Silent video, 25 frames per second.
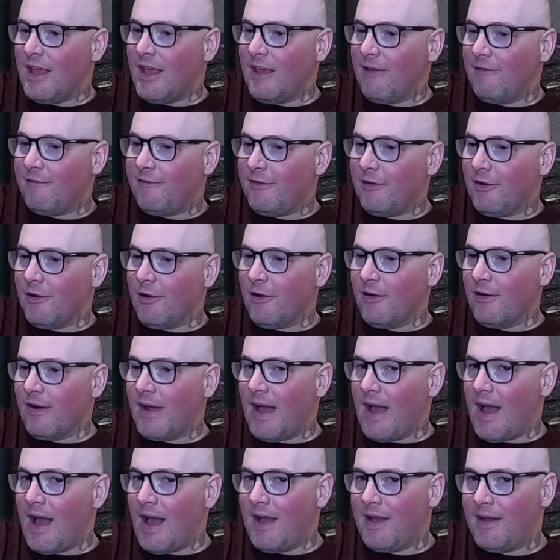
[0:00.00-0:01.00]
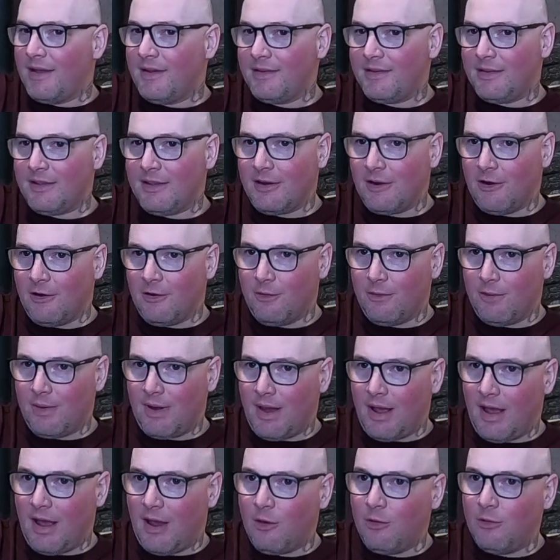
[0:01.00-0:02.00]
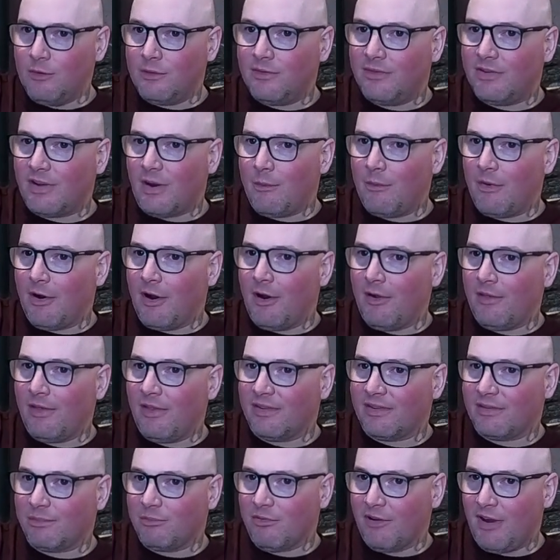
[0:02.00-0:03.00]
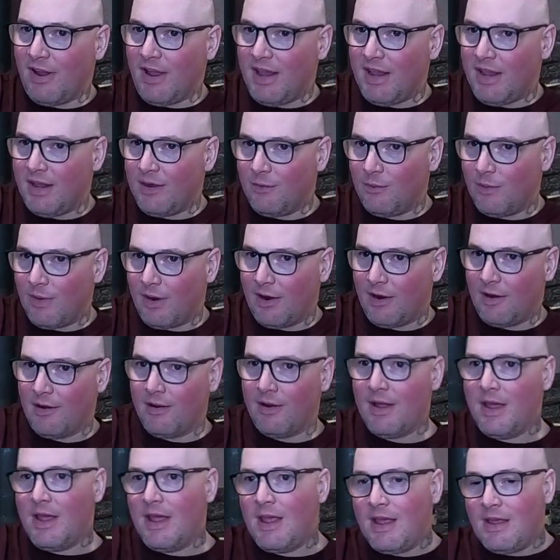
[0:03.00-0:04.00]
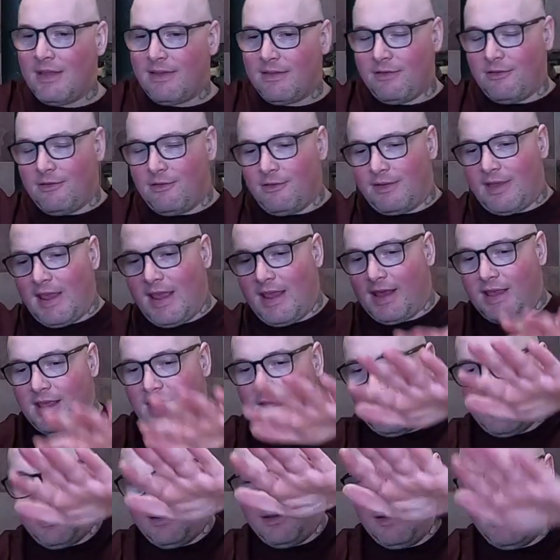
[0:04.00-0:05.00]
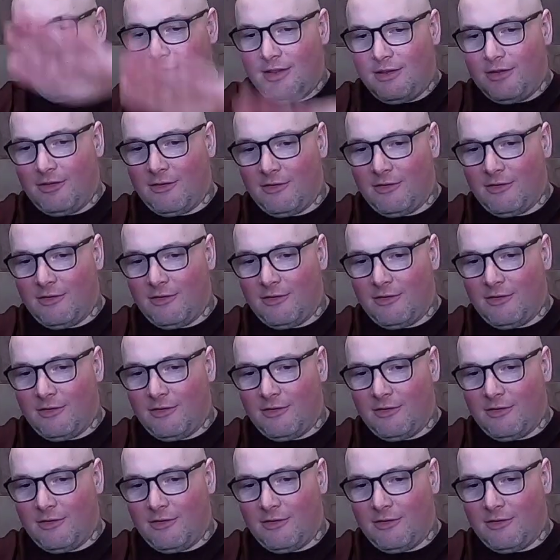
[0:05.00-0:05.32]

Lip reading: if you're out somewhere in the spring where you're taking